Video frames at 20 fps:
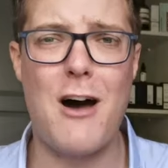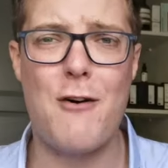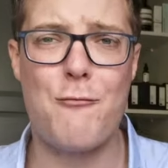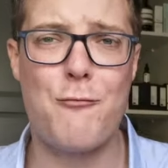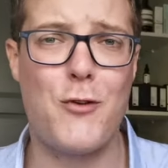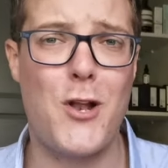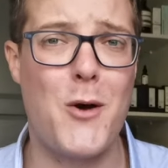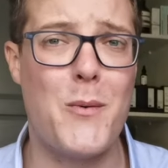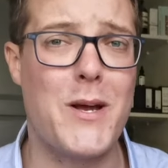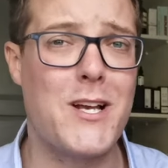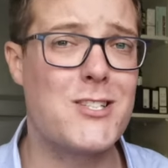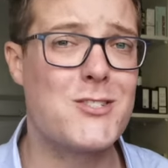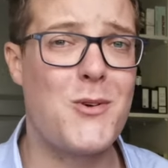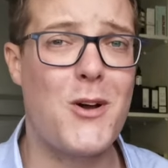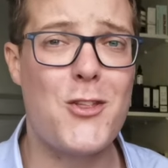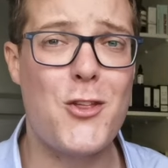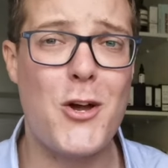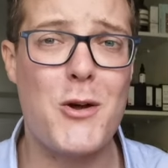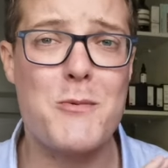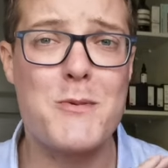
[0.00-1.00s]
are flowing,
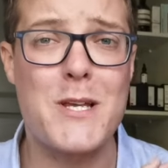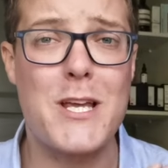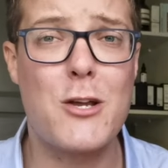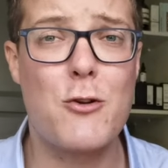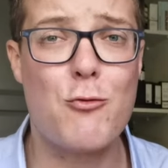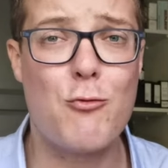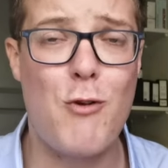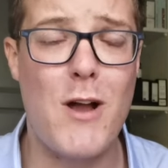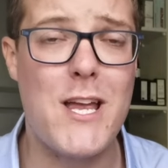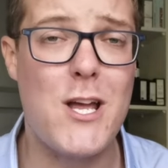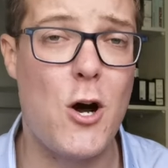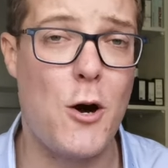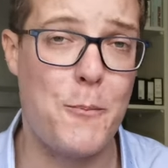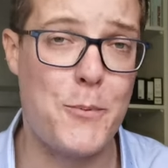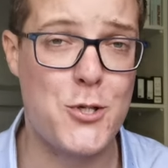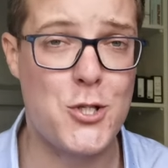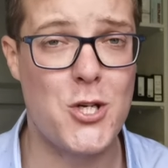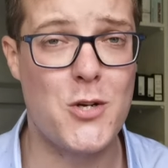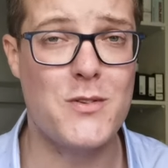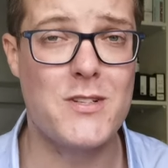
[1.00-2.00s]
so I thought it was a great
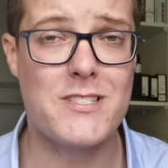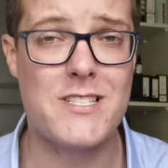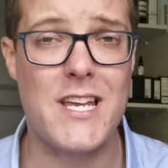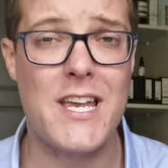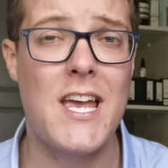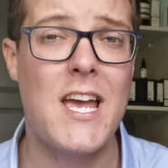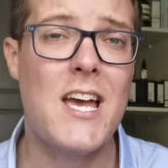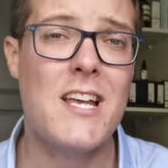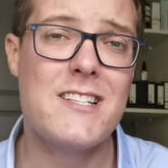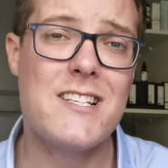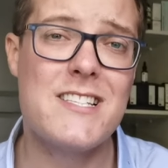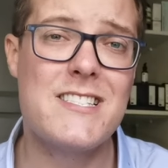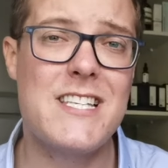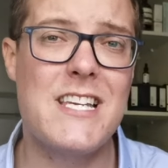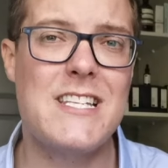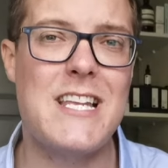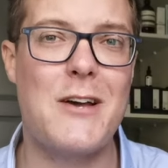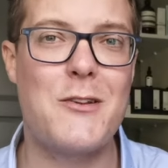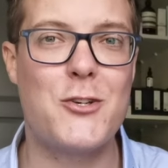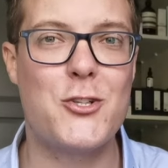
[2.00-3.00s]
opportunity to
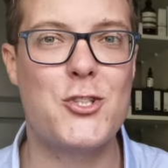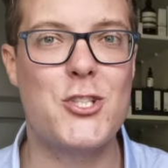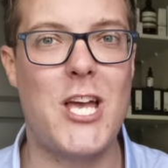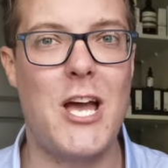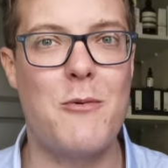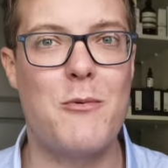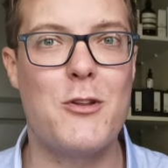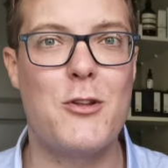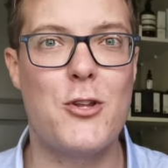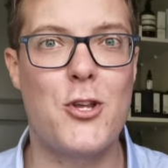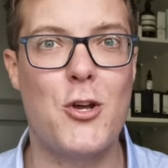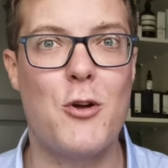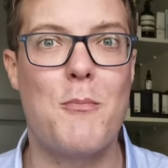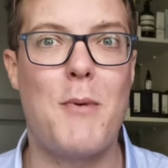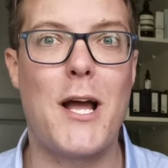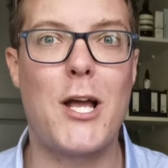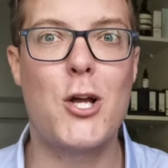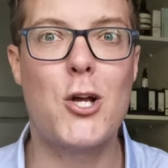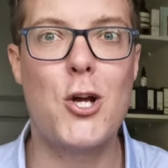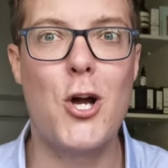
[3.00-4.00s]
sit down and share with you
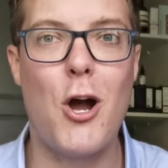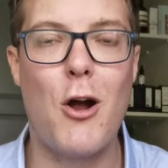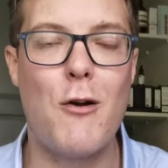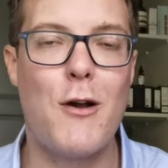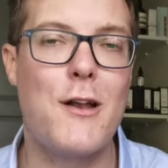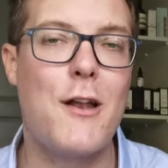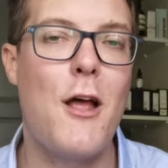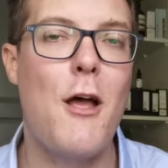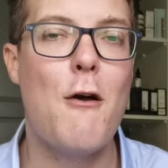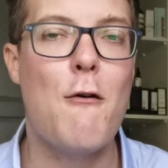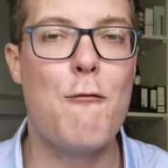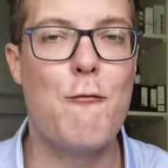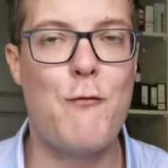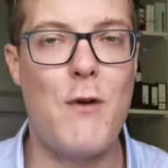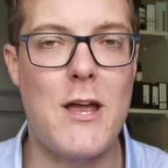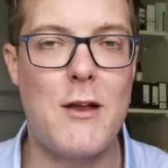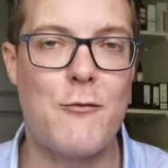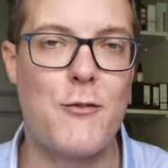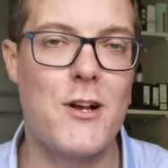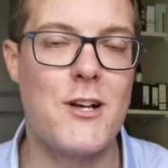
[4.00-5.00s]
my current
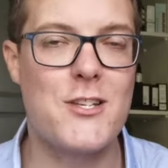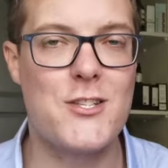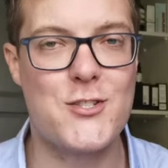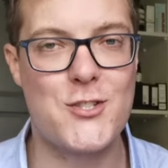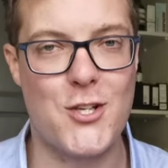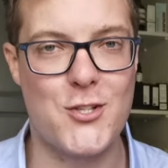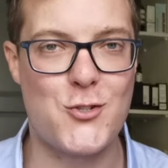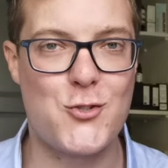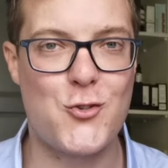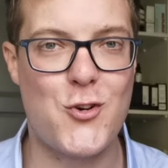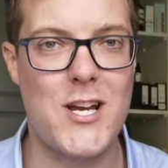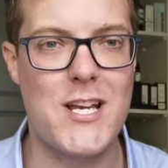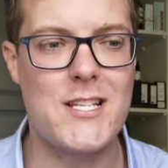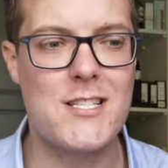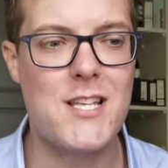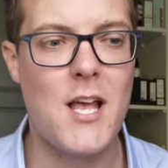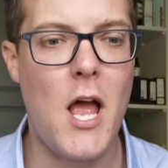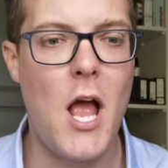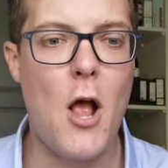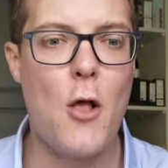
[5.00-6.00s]
favorite
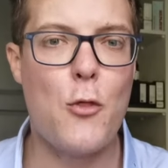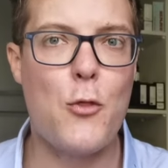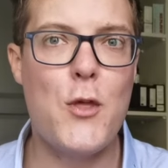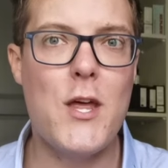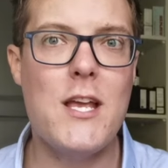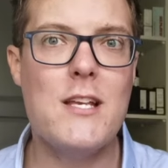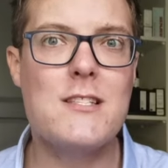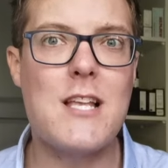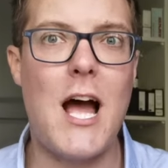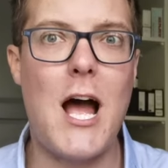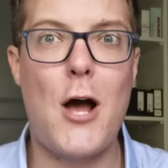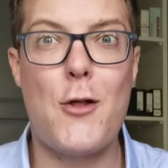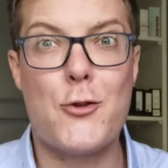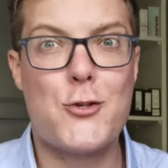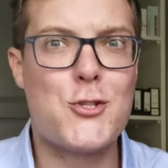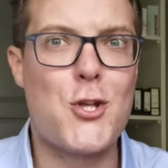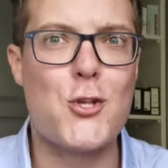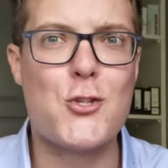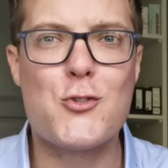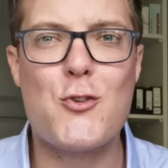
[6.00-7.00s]
sunscreens. These are
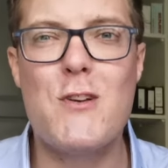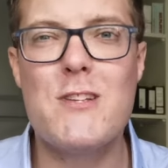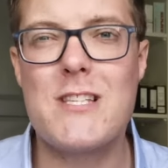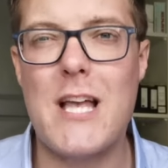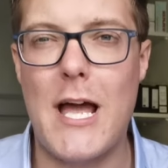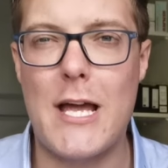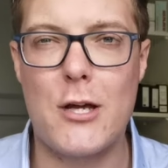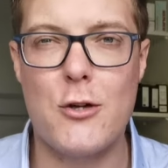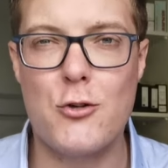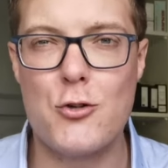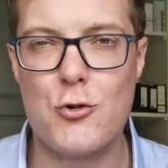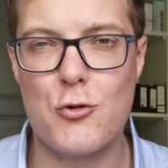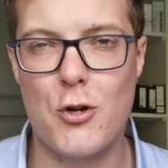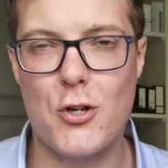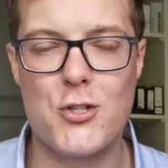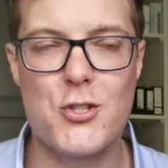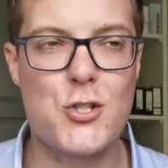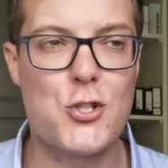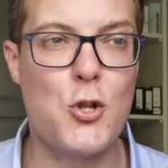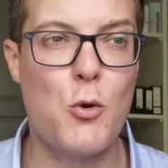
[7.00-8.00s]
the sunscreens that I can
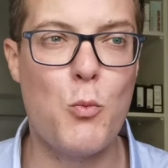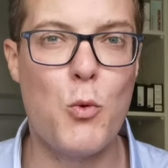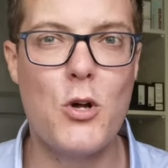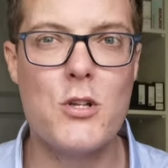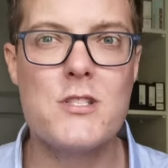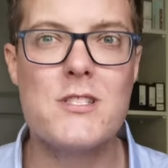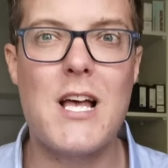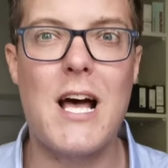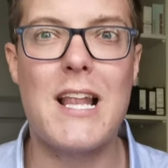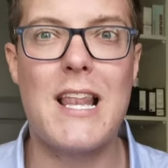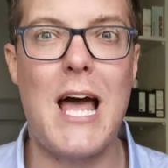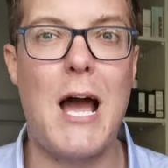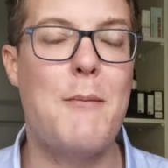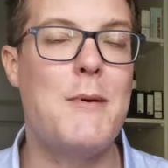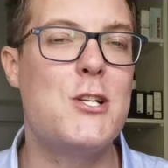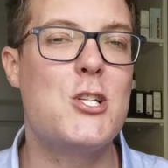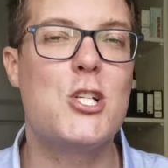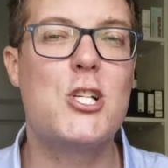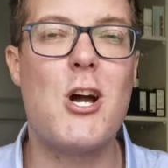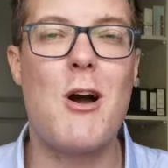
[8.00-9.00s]
trust, the ones that allow
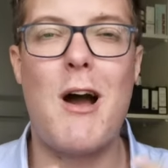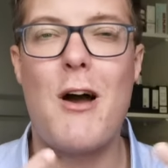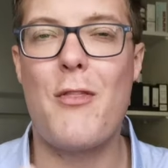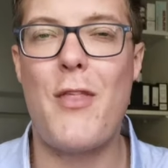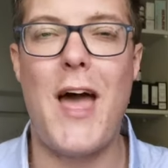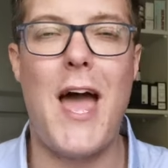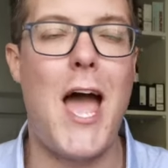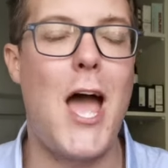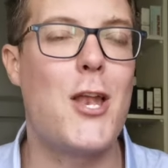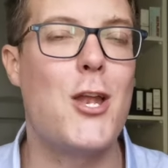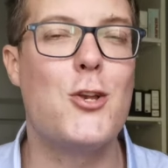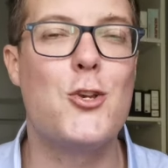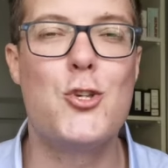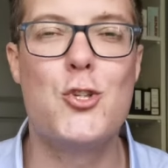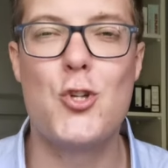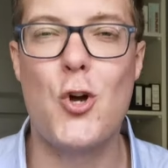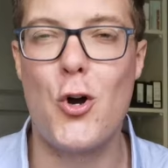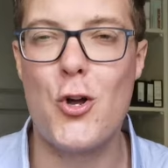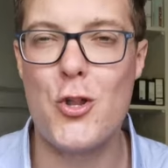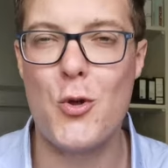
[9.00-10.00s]
me to go out there and
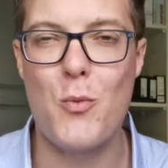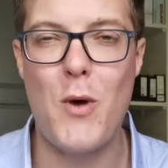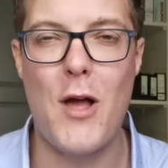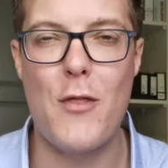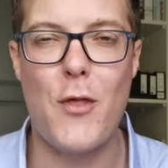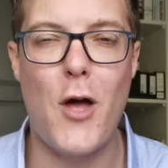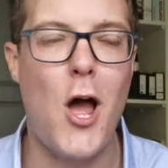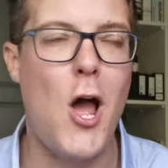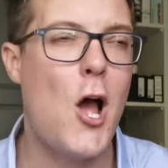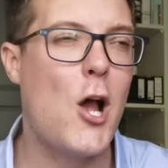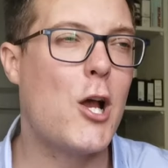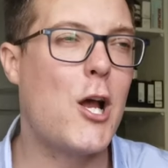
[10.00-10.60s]
enjoy the weather,